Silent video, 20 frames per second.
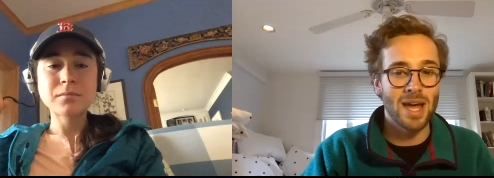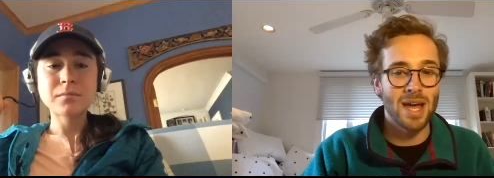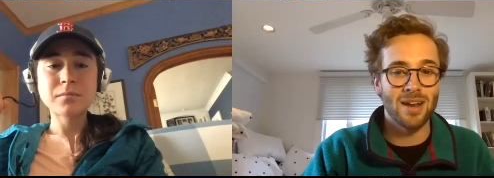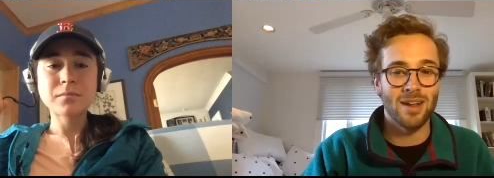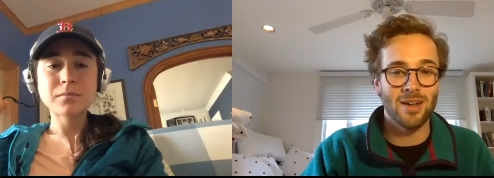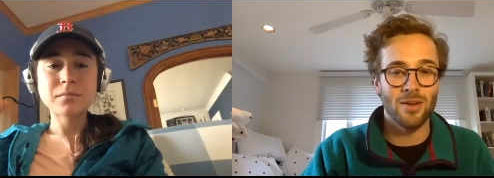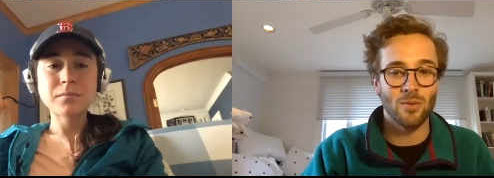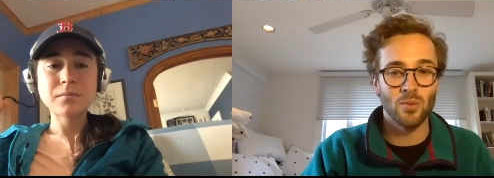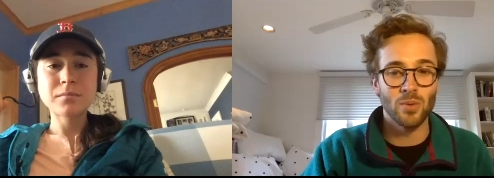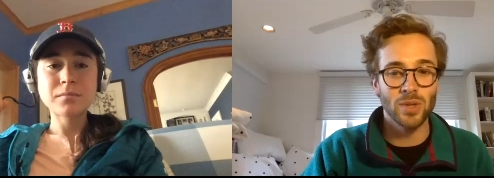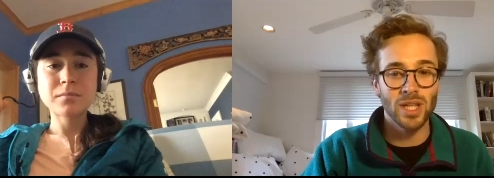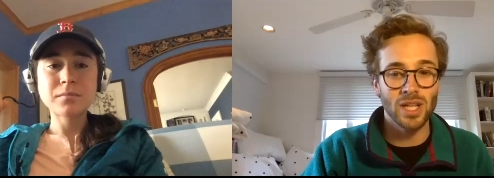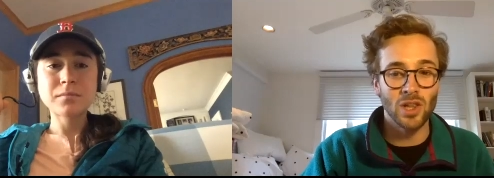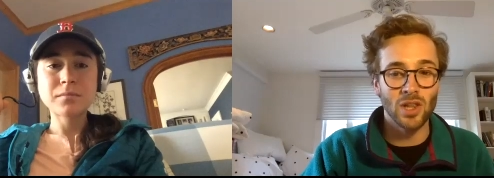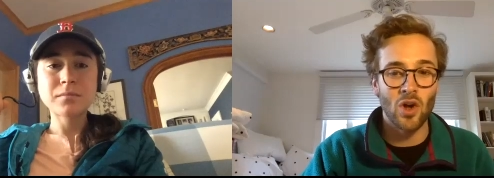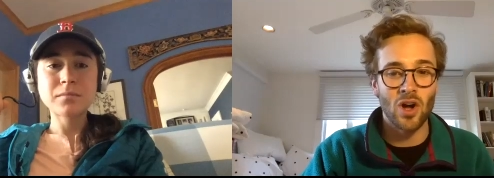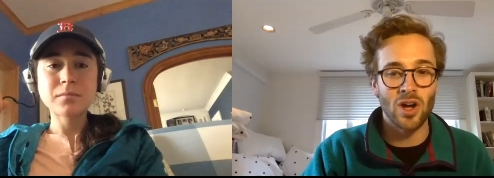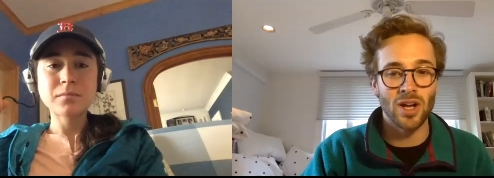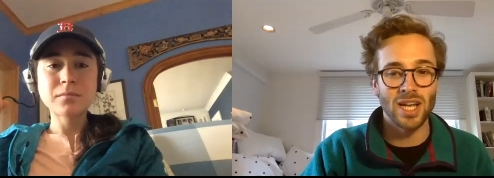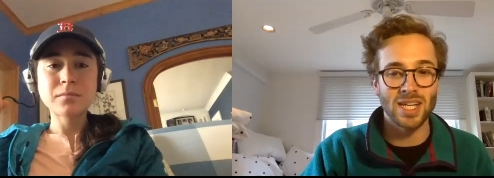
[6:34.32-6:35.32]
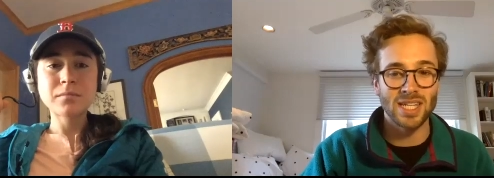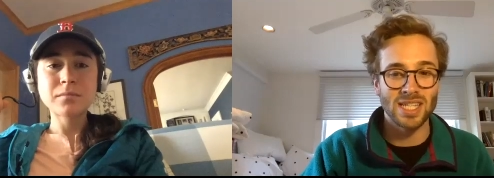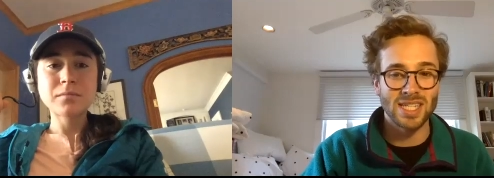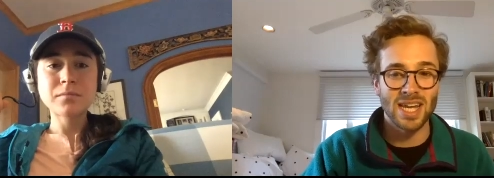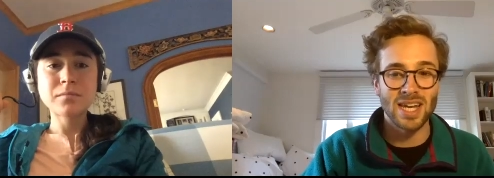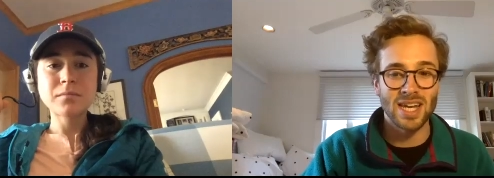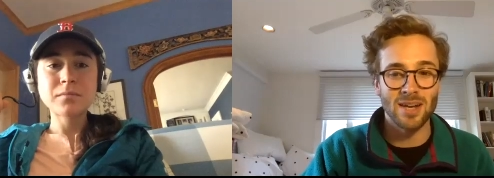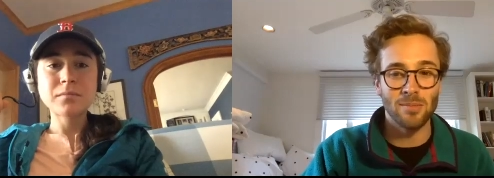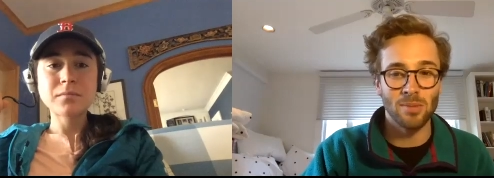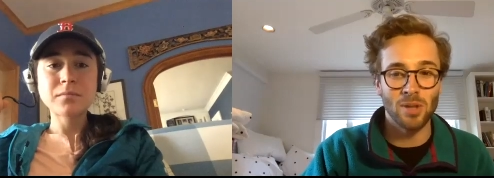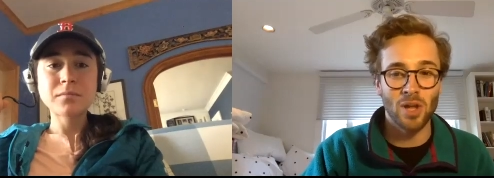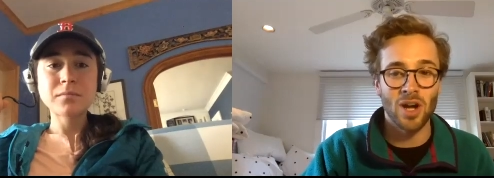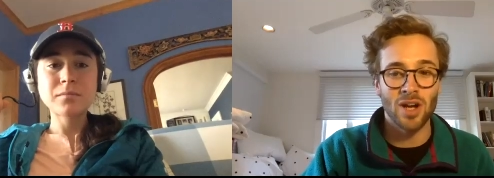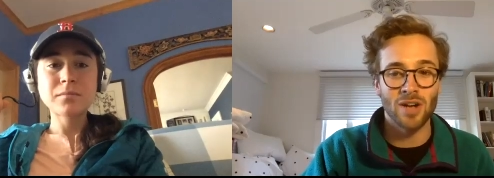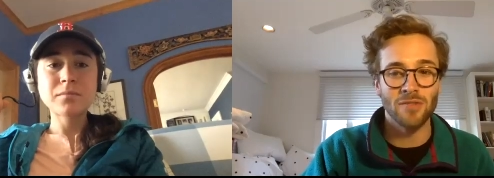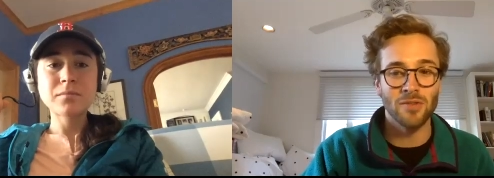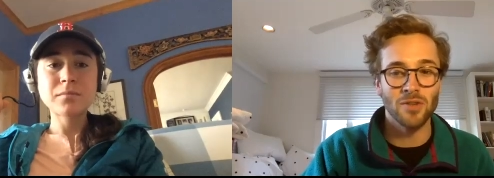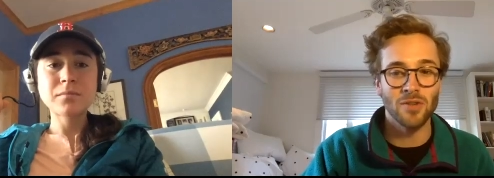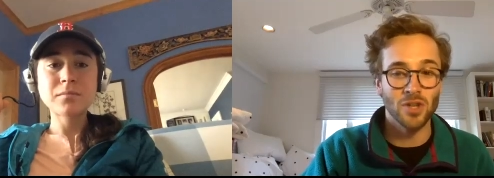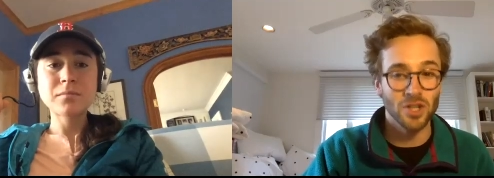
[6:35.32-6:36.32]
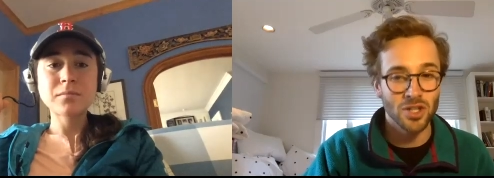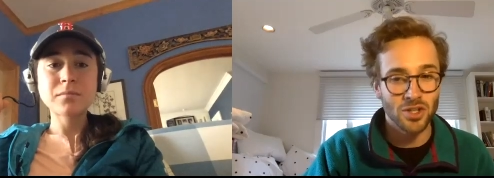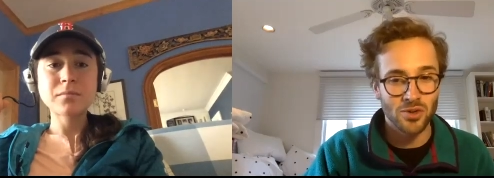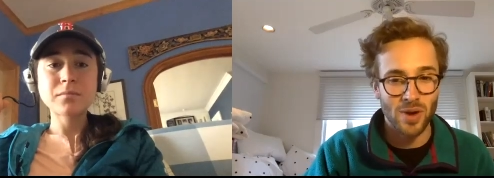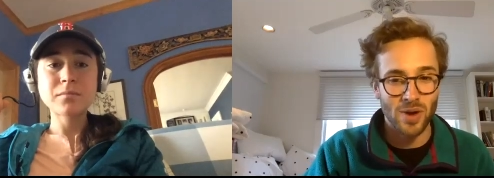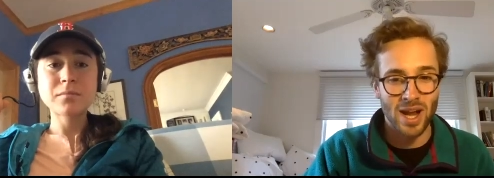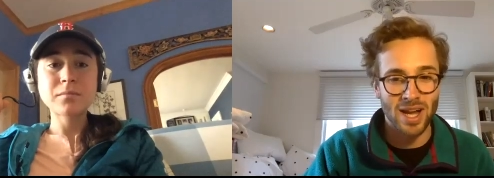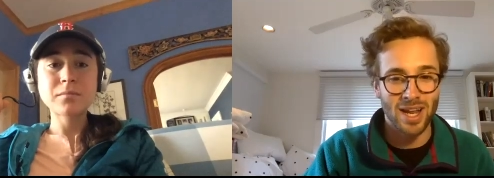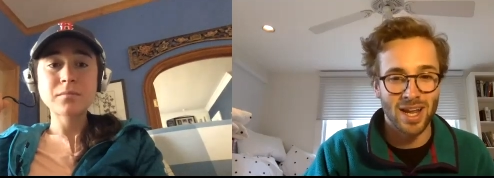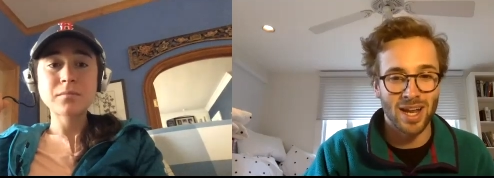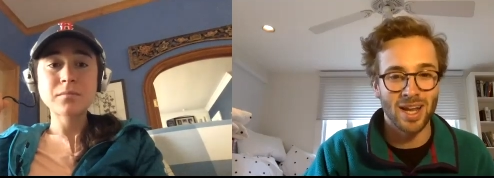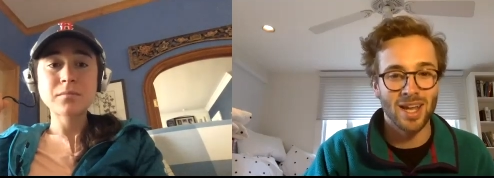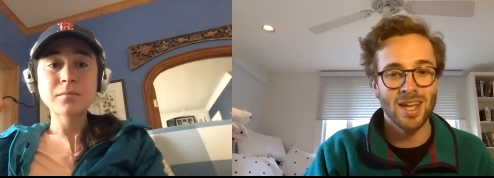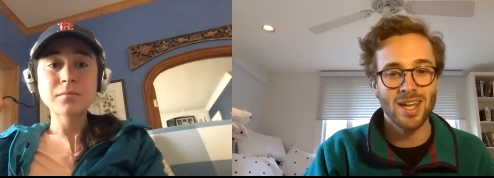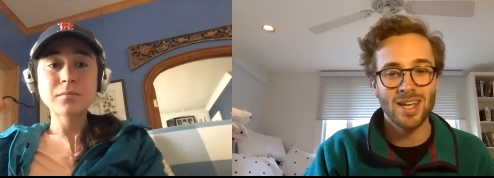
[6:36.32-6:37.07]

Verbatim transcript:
Speaker 1: had a really long, extended block of good training.